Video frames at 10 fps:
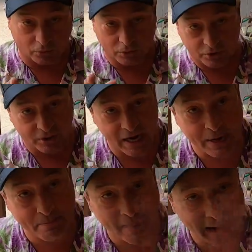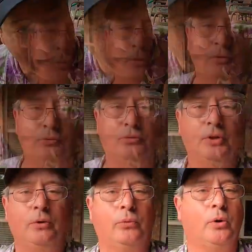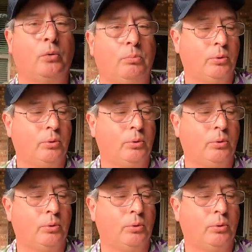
So stand by. The Zero